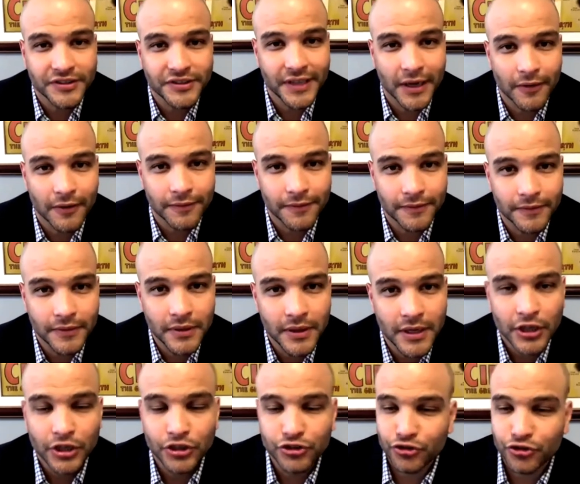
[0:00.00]
yourself
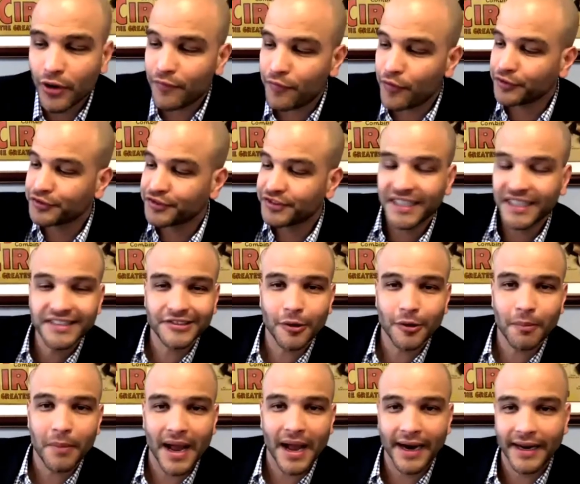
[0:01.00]
so if you see
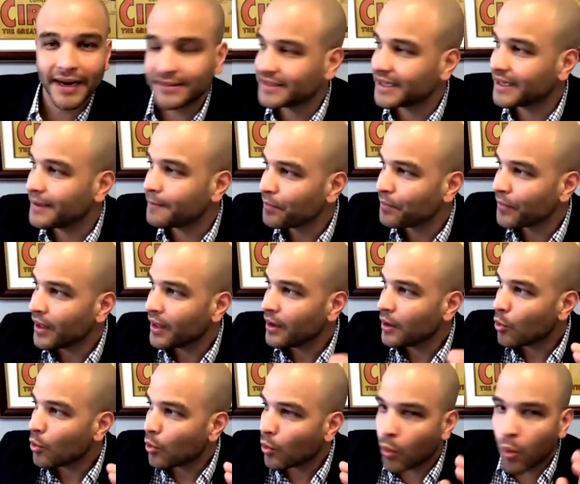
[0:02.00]
somebody you say
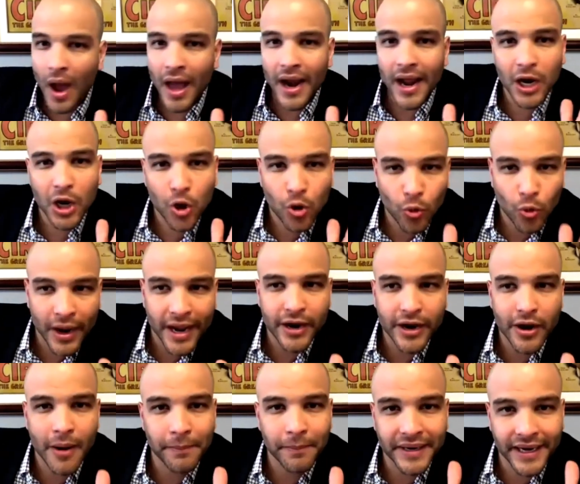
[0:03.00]
what a
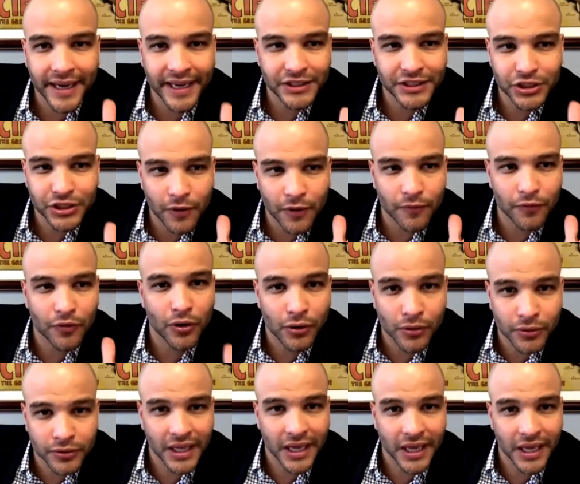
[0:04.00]
great combination of
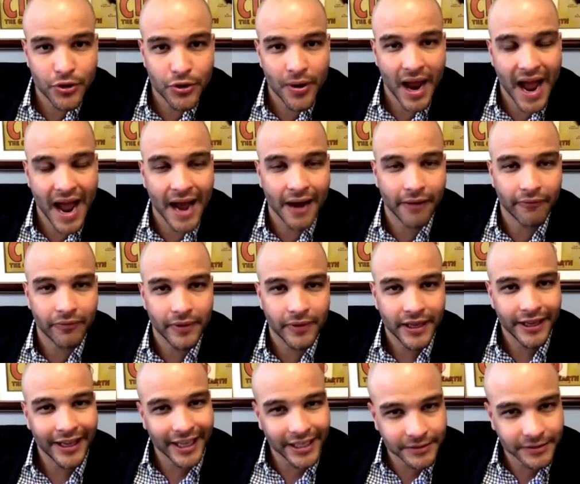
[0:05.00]
clothes that you have
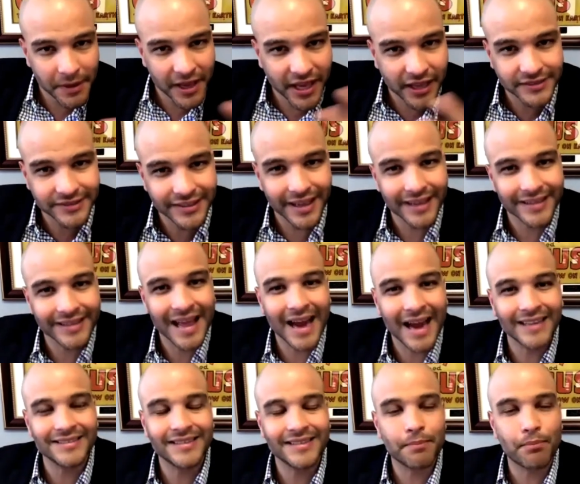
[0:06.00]
is because
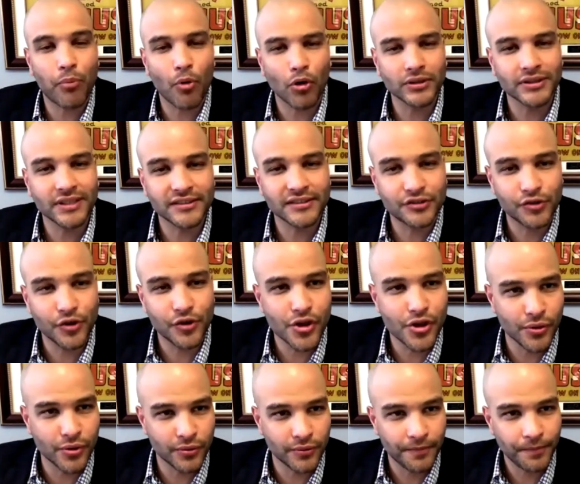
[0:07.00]
that is important to
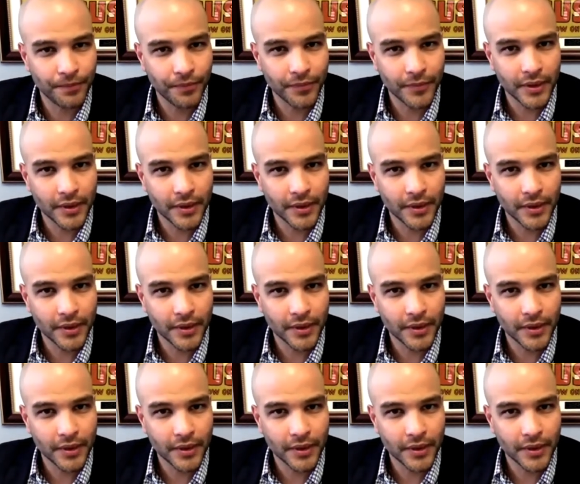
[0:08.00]
you